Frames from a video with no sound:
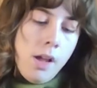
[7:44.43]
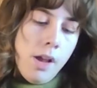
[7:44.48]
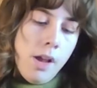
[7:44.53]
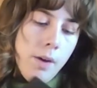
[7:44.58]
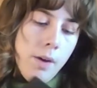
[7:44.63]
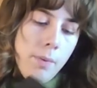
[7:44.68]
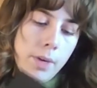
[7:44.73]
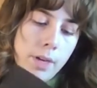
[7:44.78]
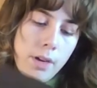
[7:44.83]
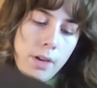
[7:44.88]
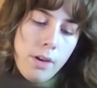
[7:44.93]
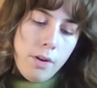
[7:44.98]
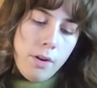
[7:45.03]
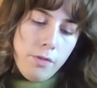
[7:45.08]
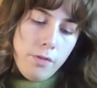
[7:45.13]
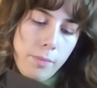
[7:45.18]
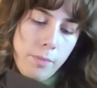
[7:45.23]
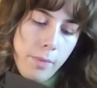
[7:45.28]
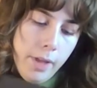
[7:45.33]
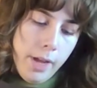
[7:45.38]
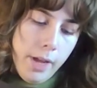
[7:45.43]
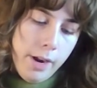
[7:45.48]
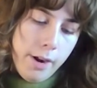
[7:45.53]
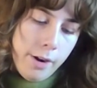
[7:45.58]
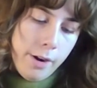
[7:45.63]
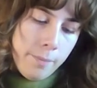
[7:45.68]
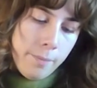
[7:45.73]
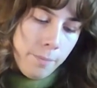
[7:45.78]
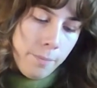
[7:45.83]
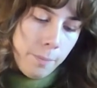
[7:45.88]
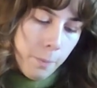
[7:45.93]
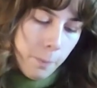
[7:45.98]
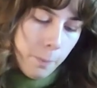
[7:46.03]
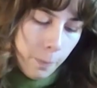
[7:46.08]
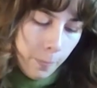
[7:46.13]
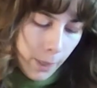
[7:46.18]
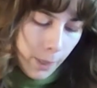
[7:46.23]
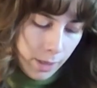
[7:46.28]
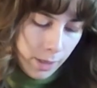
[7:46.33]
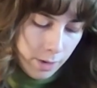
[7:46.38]
And we can go from there.
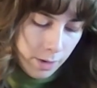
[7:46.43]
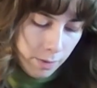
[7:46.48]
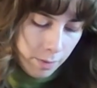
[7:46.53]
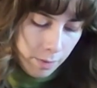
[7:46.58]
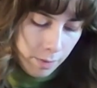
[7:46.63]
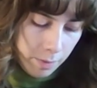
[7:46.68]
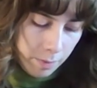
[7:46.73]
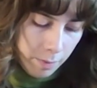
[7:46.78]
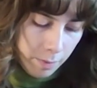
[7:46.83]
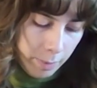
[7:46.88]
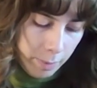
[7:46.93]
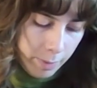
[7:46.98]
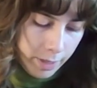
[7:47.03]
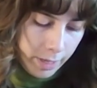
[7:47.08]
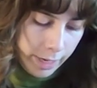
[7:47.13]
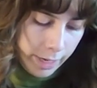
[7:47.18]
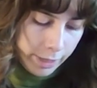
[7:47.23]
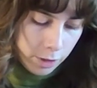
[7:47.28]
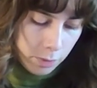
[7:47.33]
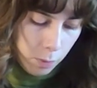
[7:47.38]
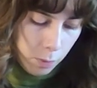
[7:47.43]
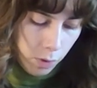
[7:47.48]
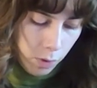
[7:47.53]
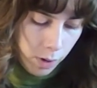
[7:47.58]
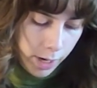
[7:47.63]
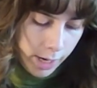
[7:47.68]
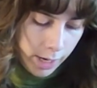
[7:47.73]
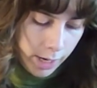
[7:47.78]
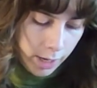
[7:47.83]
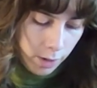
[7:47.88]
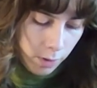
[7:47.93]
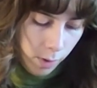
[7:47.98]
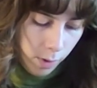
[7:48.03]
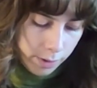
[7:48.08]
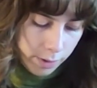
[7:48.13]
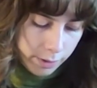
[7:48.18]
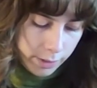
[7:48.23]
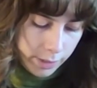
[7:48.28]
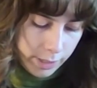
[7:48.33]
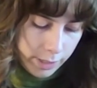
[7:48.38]
And then maybe the next morning you
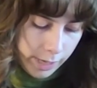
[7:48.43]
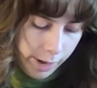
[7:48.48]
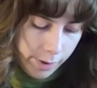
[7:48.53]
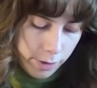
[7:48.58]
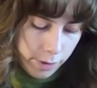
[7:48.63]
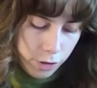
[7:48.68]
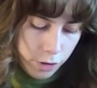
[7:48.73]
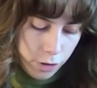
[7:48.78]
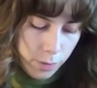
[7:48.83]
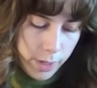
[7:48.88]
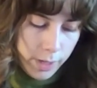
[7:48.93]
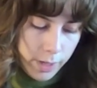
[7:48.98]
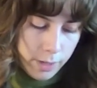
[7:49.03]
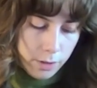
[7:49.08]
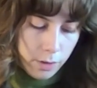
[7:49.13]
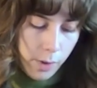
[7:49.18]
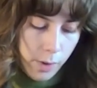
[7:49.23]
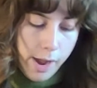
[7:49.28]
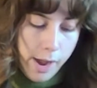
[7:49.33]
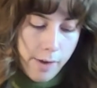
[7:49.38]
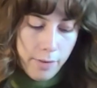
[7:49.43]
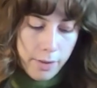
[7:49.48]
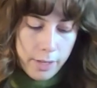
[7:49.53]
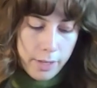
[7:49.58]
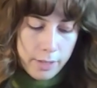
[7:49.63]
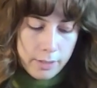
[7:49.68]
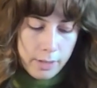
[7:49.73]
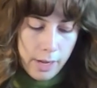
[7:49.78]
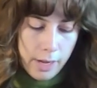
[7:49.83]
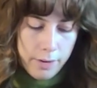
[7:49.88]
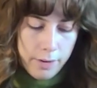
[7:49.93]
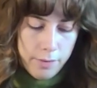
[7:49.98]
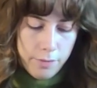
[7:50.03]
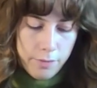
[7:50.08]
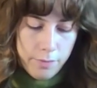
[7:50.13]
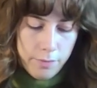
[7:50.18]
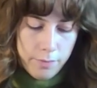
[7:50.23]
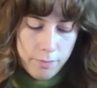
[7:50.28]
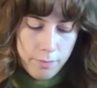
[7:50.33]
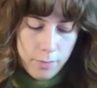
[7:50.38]
all sit down and do it, and so everything's kind
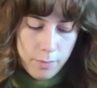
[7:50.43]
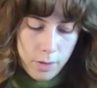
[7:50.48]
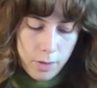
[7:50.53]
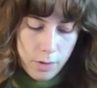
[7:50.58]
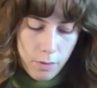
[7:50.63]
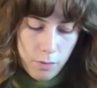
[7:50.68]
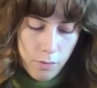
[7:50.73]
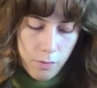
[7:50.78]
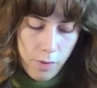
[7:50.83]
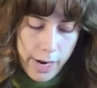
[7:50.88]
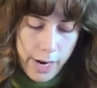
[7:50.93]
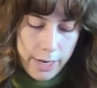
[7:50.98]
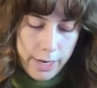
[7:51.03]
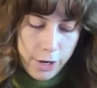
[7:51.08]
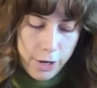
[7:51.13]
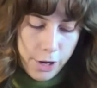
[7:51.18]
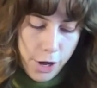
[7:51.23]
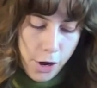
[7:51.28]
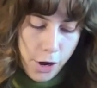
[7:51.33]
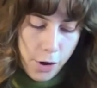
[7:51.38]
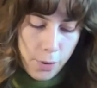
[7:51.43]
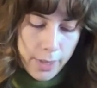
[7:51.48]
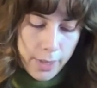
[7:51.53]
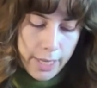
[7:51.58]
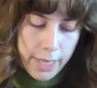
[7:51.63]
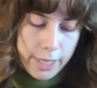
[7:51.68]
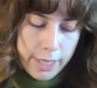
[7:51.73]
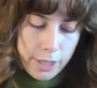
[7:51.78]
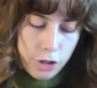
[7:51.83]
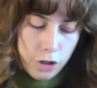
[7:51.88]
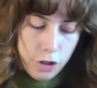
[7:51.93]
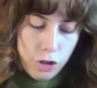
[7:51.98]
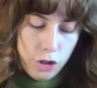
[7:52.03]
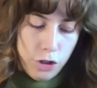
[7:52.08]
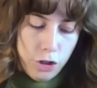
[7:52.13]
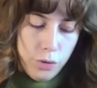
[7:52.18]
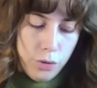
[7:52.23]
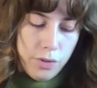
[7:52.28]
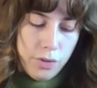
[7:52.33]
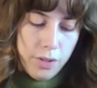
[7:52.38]
of ready to go, and they can just
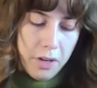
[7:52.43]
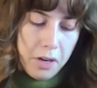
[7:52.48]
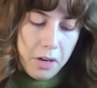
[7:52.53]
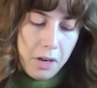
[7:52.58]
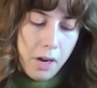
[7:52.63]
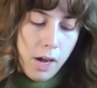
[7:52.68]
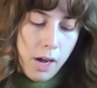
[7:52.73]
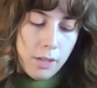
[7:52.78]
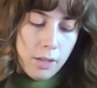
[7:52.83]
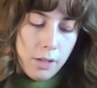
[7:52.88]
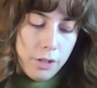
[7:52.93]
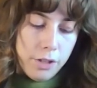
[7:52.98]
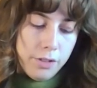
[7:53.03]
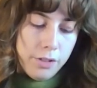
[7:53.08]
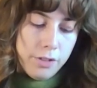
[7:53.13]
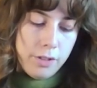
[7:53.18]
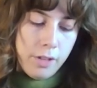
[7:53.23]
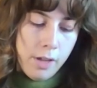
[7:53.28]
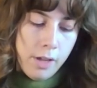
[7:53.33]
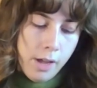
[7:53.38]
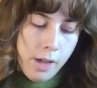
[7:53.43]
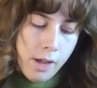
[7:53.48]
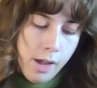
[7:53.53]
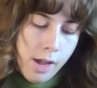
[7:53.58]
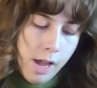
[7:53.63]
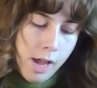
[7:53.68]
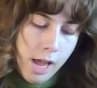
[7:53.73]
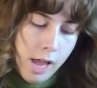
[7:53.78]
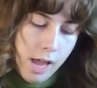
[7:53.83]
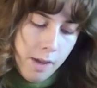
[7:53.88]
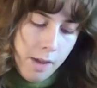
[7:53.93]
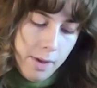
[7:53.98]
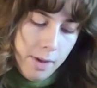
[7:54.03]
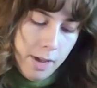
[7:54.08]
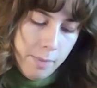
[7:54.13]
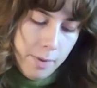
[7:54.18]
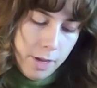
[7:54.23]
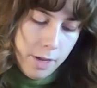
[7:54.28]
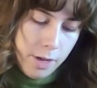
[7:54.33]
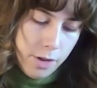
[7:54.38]
choose their colors, and
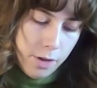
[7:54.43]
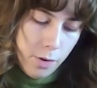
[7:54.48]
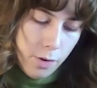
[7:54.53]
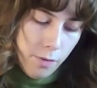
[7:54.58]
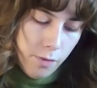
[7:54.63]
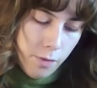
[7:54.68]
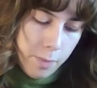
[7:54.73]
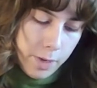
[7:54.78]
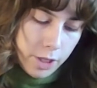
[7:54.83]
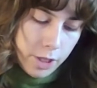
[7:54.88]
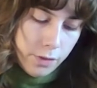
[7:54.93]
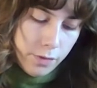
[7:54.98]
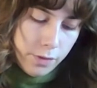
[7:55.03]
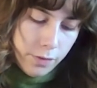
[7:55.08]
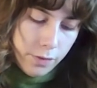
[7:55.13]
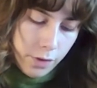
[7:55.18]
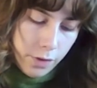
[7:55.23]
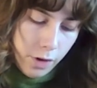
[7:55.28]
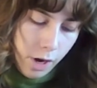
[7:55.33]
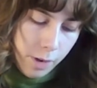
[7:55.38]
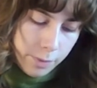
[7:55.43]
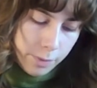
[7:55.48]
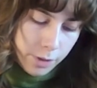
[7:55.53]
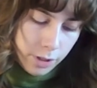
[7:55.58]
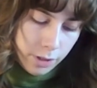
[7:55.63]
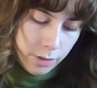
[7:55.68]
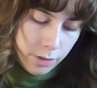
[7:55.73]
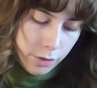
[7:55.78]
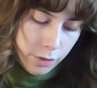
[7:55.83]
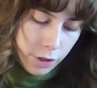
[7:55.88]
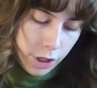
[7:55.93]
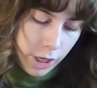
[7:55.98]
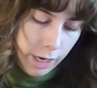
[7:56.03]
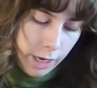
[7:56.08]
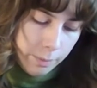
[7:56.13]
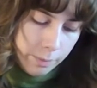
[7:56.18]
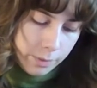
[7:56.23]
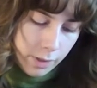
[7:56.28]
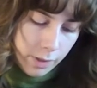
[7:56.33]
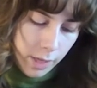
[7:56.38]
maybe you have a bunch of different options of
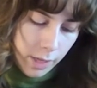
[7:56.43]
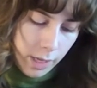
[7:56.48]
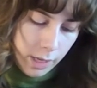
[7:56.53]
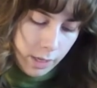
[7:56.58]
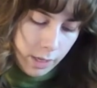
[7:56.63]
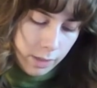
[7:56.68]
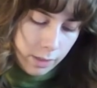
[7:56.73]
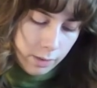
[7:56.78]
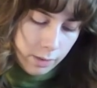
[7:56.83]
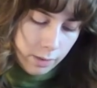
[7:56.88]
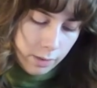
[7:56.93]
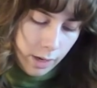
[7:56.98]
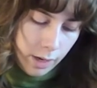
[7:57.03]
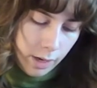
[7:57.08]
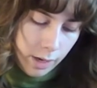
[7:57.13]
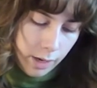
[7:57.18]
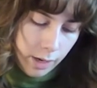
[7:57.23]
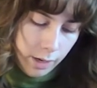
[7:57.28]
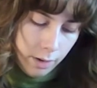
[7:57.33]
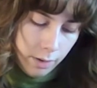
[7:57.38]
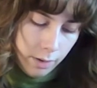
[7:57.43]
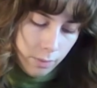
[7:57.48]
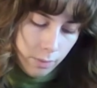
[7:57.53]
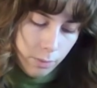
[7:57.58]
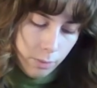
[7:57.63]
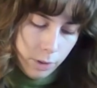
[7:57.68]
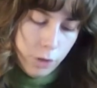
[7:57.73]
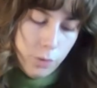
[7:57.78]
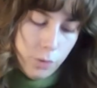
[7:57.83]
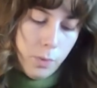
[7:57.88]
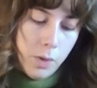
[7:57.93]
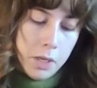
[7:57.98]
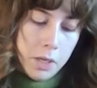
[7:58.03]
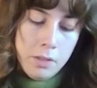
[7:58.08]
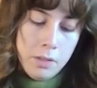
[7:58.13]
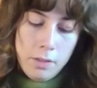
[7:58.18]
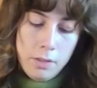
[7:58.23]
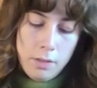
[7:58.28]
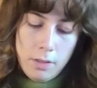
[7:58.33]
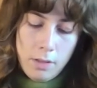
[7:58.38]
shapes, and they can decide which
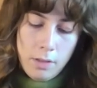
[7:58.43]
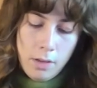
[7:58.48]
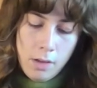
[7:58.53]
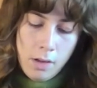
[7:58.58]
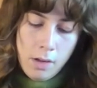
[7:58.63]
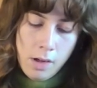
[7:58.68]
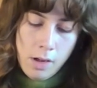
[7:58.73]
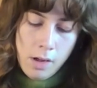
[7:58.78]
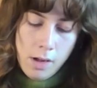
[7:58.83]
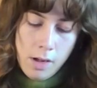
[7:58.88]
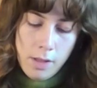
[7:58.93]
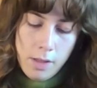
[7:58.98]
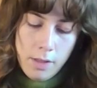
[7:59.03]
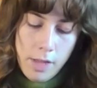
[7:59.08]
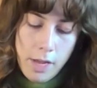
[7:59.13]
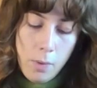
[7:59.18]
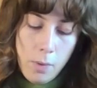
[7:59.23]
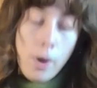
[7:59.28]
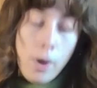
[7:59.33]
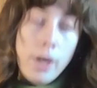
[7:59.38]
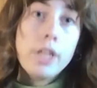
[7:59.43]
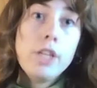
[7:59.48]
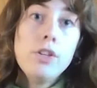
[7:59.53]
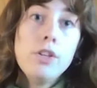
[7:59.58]
ones they want to